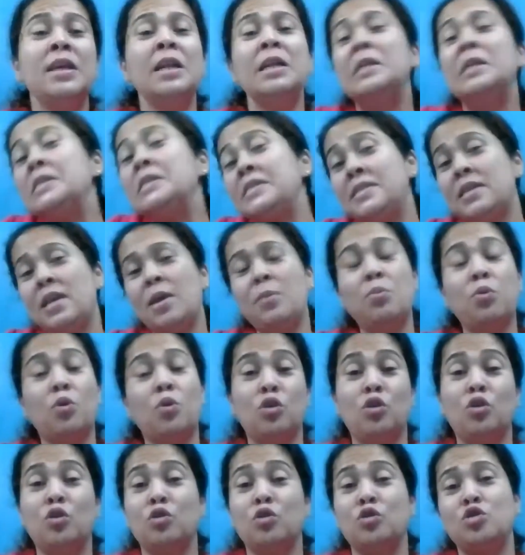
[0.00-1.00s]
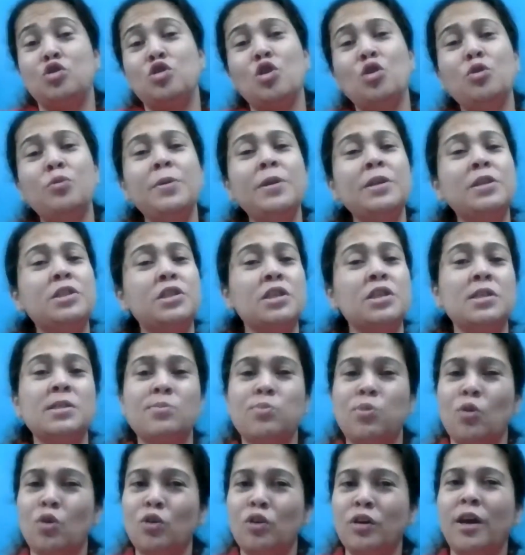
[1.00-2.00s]
dil se bolo. Jo bhi
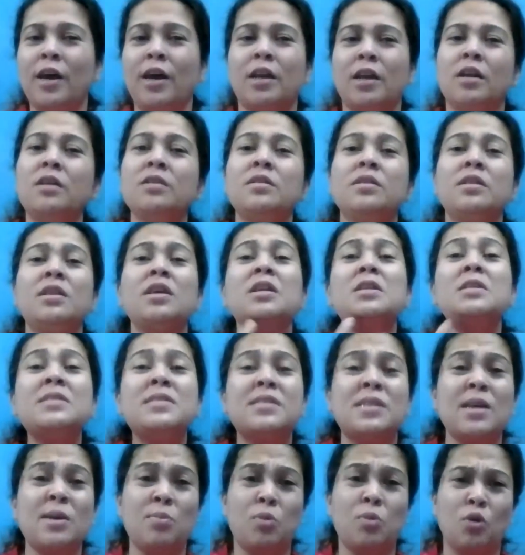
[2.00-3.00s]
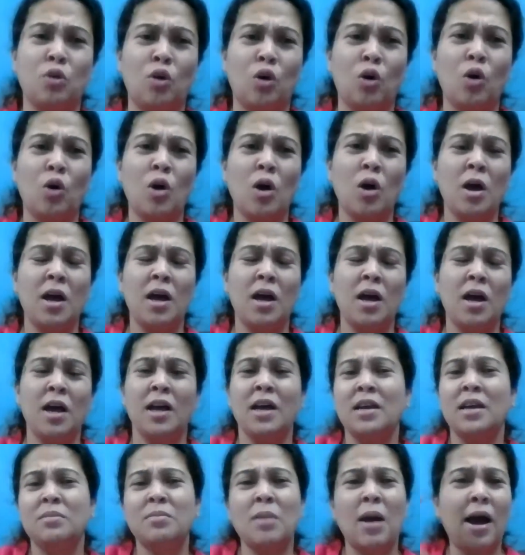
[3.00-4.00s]
cheez bolna hai na, dil se bolo.
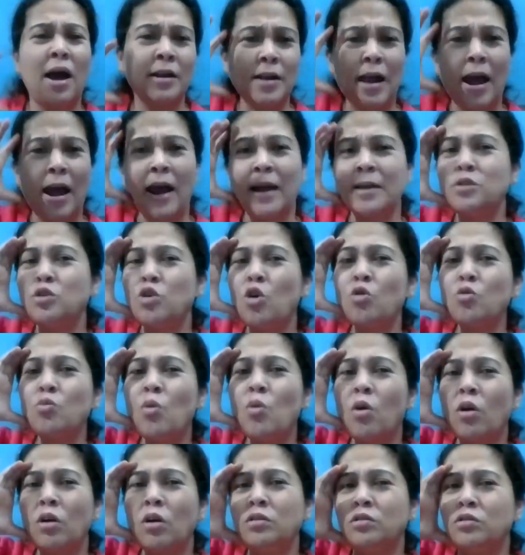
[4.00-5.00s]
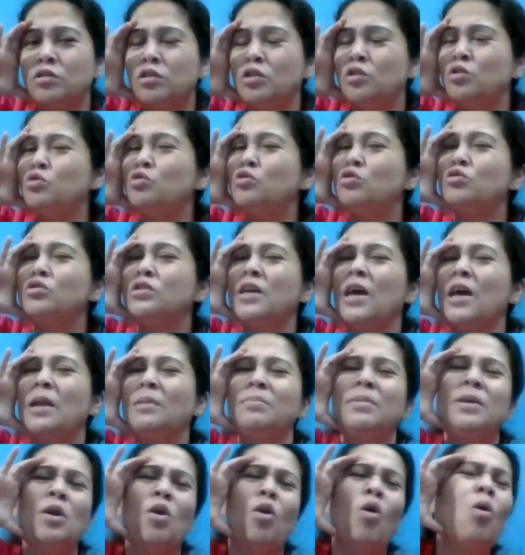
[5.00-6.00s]
I don't want you to tell
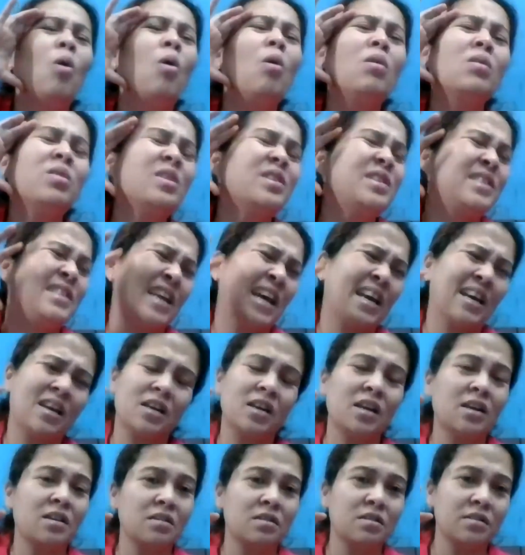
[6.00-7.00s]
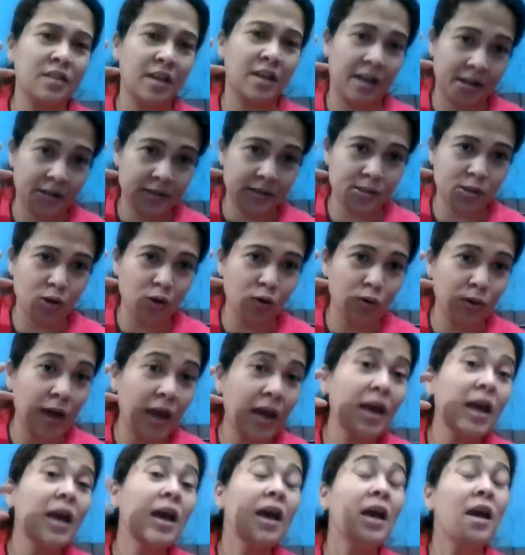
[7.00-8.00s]
me all the technical things,
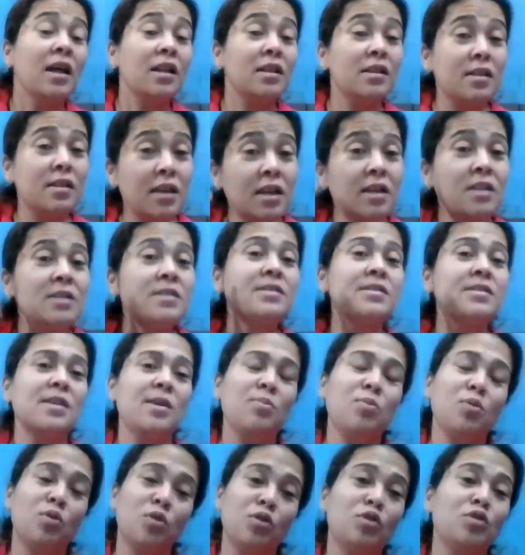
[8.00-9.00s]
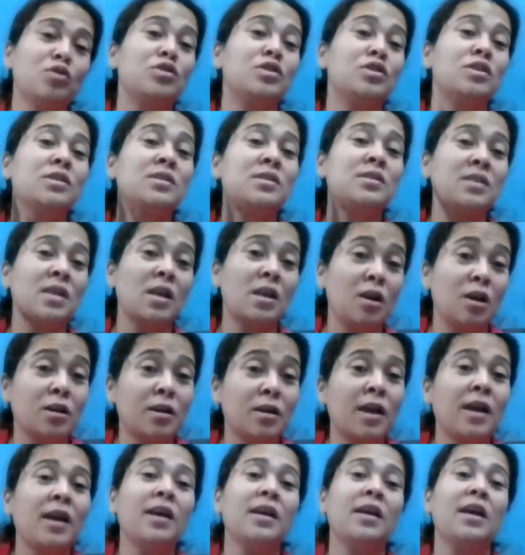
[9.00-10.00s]
okay? Dil se bolo jisse
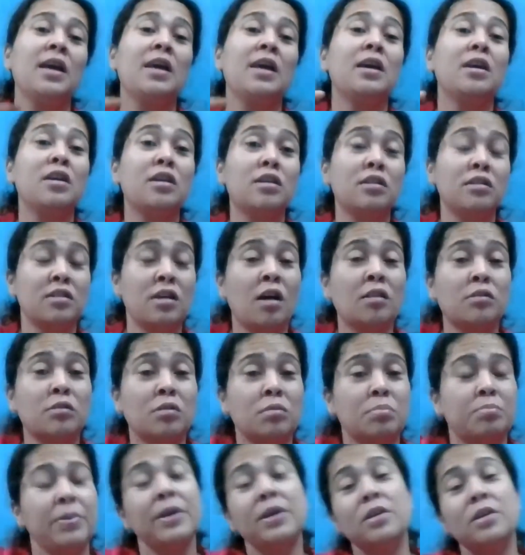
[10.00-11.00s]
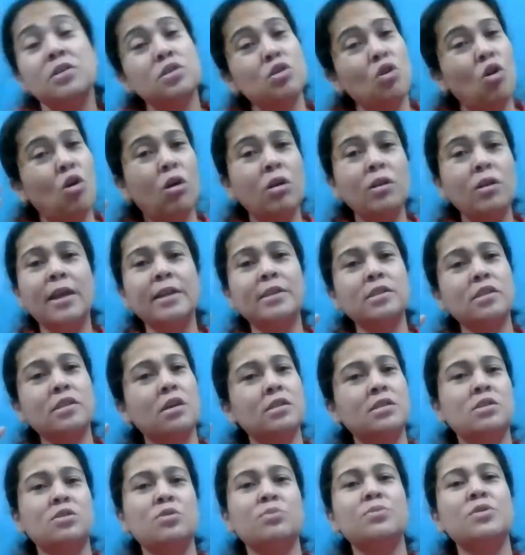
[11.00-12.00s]
lage ki, because all that
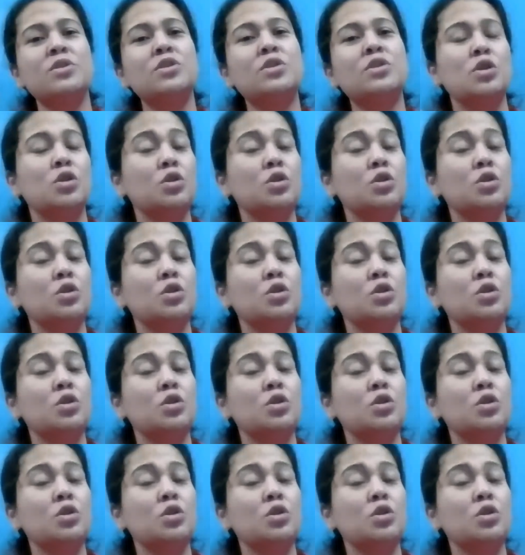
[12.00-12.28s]
customers